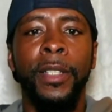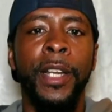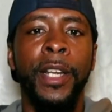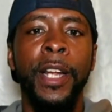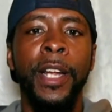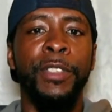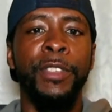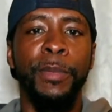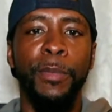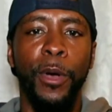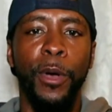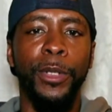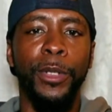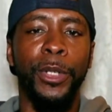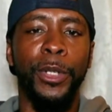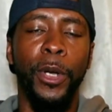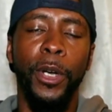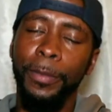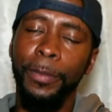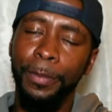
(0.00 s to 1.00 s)
enough small
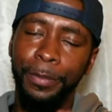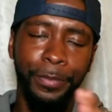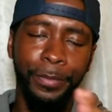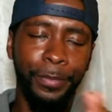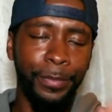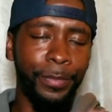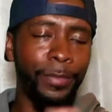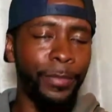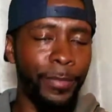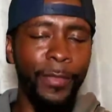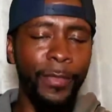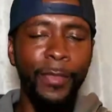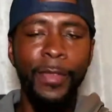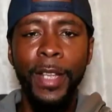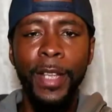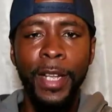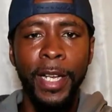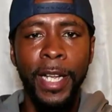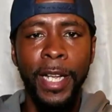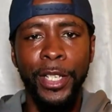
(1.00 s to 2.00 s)
talk.
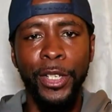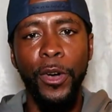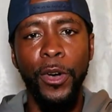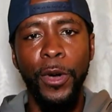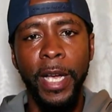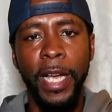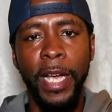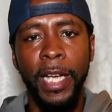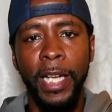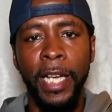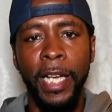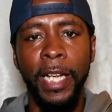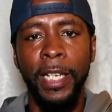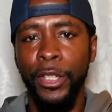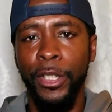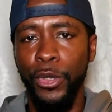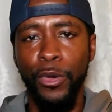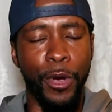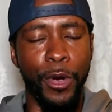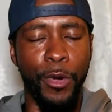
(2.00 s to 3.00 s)
Let's go ahead and get
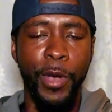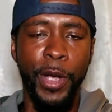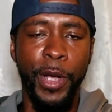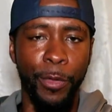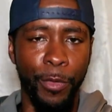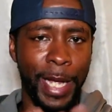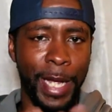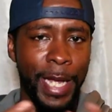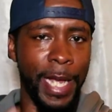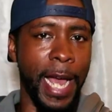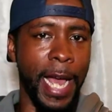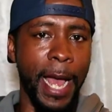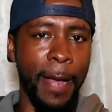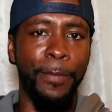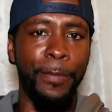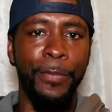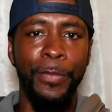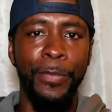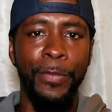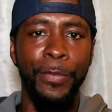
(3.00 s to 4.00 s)
into a quick recap.
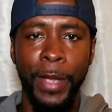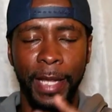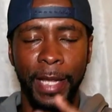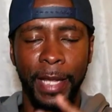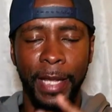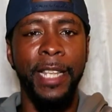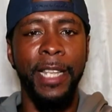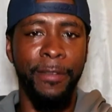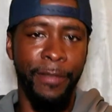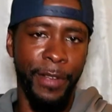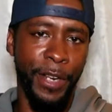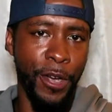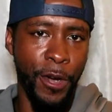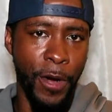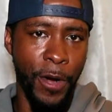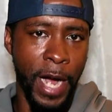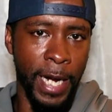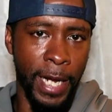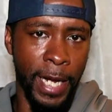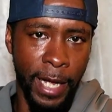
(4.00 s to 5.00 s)
Last
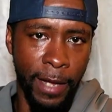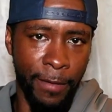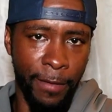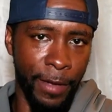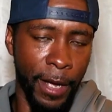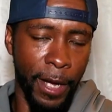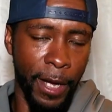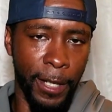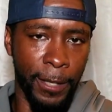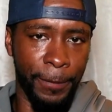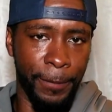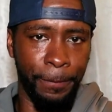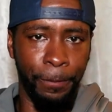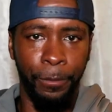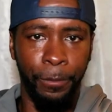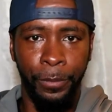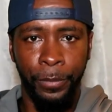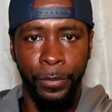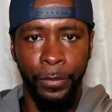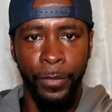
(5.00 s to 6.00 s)
video I gave y'all
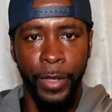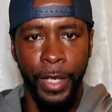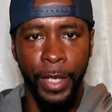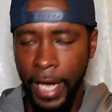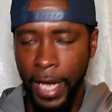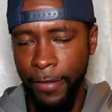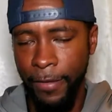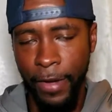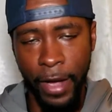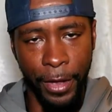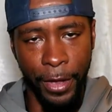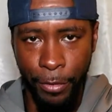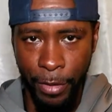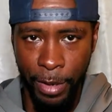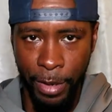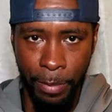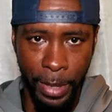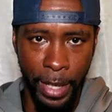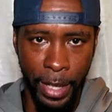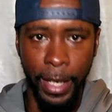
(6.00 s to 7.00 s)

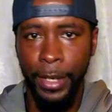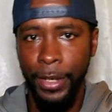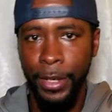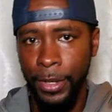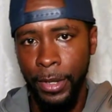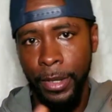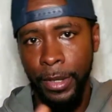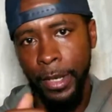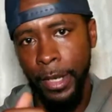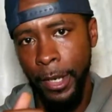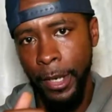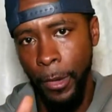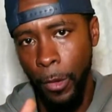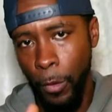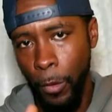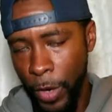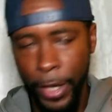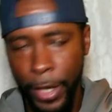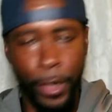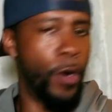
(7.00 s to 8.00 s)
3 picks.
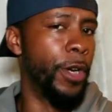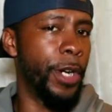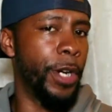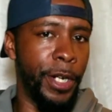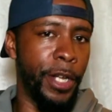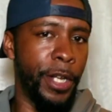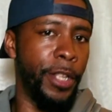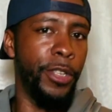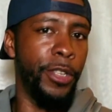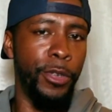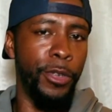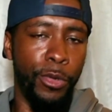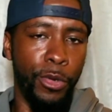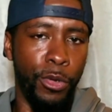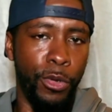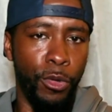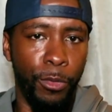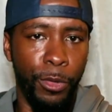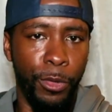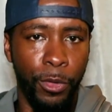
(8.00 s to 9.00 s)
We caught another
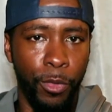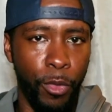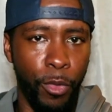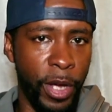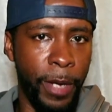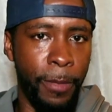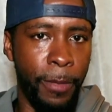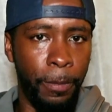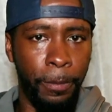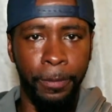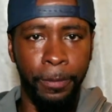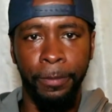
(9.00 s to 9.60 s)
YouTube sweep.